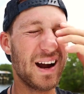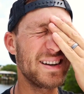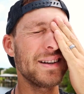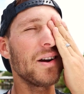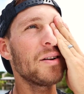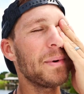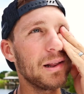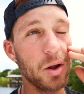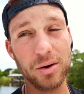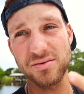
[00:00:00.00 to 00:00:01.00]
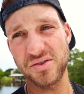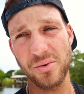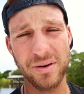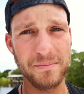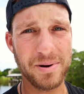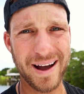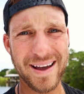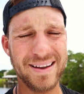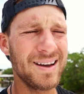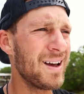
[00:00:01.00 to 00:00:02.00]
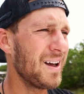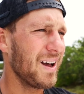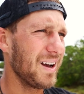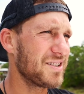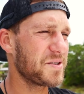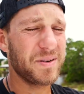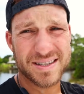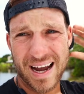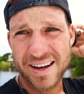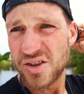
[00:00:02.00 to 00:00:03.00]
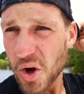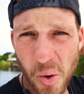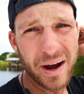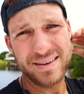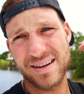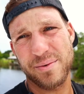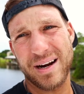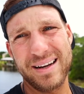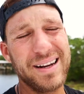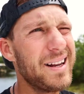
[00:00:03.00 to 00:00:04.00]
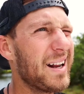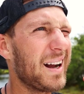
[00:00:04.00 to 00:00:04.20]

I did go to my local store and buy it just because I had no idea what I needed.